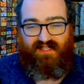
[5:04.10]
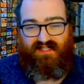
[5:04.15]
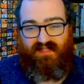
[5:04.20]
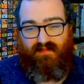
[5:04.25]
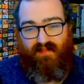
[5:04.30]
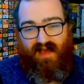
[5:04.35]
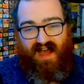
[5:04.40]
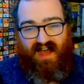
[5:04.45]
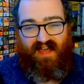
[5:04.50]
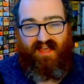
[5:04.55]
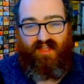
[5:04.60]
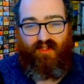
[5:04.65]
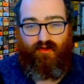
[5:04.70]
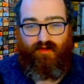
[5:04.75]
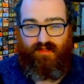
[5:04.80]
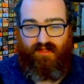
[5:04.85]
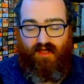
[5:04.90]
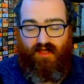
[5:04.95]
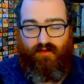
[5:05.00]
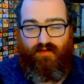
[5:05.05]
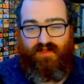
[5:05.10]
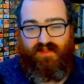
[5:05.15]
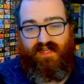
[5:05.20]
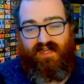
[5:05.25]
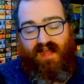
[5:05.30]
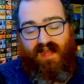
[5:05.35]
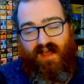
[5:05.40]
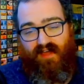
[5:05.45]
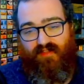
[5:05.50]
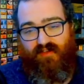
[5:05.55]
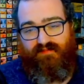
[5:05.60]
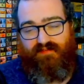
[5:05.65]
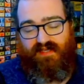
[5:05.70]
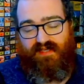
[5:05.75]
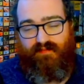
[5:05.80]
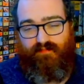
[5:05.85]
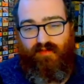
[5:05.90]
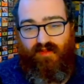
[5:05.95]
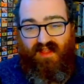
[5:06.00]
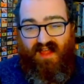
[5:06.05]
them higher or lower than other
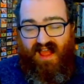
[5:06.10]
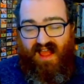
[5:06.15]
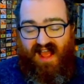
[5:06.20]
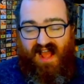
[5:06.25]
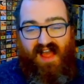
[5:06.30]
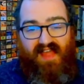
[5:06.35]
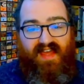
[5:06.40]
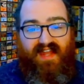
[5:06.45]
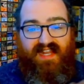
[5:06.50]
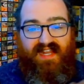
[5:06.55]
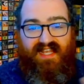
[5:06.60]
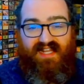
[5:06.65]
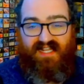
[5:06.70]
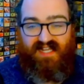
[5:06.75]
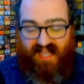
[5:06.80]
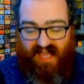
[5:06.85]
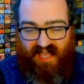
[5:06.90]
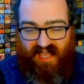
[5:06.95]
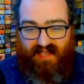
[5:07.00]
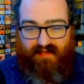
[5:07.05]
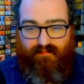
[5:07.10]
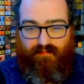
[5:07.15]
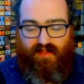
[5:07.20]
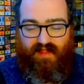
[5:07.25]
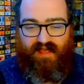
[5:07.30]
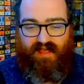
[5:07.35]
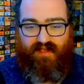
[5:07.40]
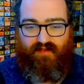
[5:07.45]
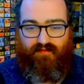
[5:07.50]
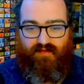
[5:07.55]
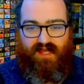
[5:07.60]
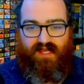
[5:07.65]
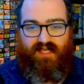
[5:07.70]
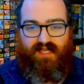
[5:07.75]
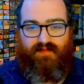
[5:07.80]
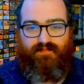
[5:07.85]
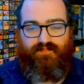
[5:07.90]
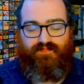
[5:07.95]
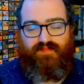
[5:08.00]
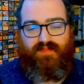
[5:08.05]
people. And then in gameplay,
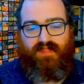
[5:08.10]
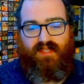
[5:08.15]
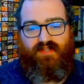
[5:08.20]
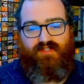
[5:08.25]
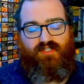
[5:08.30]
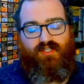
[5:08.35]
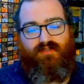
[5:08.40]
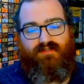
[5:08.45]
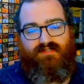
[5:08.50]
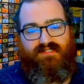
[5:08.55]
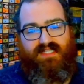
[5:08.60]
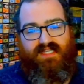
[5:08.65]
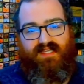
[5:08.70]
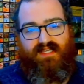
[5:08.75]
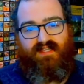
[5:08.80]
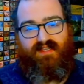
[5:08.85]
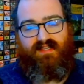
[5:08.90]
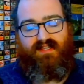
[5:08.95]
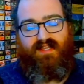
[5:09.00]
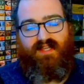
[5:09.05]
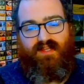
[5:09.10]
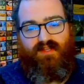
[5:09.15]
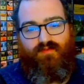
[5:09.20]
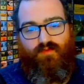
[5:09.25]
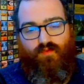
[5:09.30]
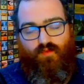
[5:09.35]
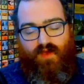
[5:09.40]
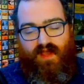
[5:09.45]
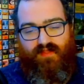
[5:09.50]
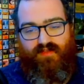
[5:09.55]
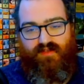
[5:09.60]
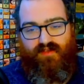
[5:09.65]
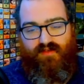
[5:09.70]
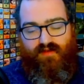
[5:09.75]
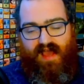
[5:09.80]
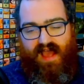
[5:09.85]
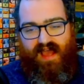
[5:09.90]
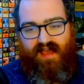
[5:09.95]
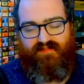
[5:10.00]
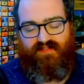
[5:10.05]
right, choosing whether you
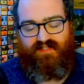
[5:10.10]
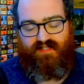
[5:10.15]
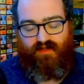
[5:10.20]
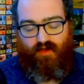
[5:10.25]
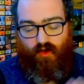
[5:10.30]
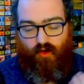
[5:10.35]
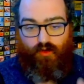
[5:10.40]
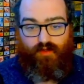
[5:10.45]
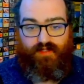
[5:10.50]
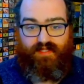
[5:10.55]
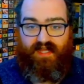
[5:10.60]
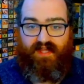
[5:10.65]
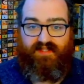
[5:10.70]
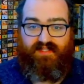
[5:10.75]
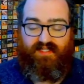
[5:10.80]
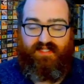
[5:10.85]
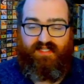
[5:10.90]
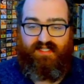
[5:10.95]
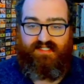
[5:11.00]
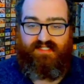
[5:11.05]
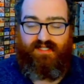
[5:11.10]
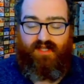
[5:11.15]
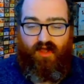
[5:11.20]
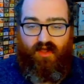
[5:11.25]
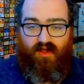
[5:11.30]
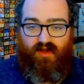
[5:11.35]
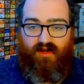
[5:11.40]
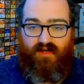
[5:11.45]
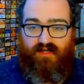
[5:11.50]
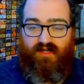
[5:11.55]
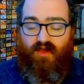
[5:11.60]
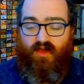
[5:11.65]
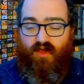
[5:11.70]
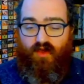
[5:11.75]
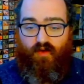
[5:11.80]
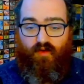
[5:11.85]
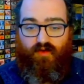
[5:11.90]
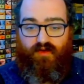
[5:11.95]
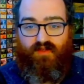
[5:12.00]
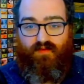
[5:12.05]
have to hold on to this card
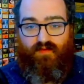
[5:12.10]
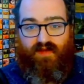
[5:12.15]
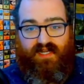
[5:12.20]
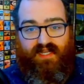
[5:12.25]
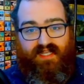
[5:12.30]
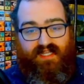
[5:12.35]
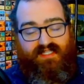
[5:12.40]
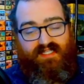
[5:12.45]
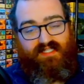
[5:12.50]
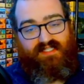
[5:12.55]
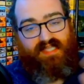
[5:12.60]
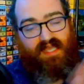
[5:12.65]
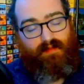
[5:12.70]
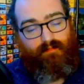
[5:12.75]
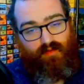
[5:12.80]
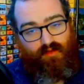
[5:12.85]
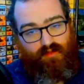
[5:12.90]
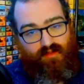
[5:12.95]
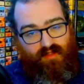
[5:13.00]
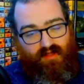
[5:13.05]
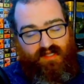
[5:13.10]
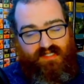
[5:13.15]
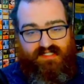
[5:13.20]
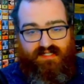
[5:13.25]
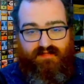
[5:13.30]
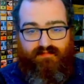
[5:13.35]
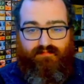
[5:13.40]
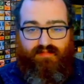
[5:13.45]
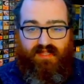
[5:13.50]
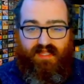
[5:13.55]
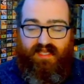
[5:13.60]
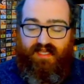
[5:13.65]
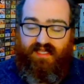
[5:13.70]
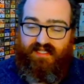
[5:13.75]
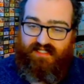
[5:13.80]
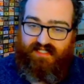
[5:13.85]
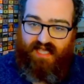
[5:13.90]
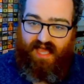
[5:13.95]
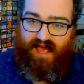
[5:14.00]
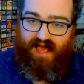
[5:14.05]
or you want to get the tempo loss and play it
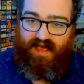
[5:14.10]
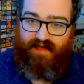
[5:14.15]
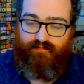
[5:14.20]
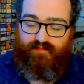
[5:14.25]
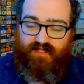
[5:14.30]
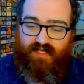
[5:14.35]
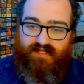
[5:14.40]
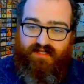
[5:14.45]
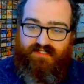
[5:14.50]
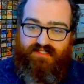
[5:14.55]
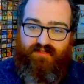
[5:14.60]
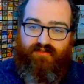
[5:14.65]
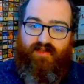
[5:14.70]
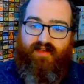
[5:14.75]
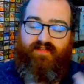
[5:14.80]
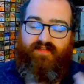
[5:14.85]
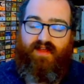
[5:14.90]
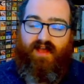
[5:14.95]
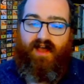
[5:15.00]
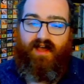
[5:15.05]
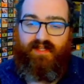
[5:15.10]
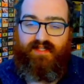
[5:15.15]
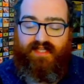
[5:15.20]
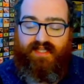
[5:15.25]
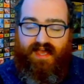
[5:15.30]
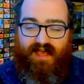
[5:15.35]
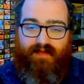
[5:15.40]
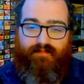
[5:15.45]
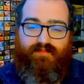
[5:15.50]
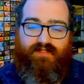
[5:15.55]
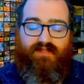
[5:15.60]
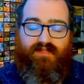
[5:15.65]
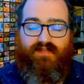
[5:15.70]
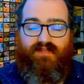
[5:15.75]
tapped. So you have it untapped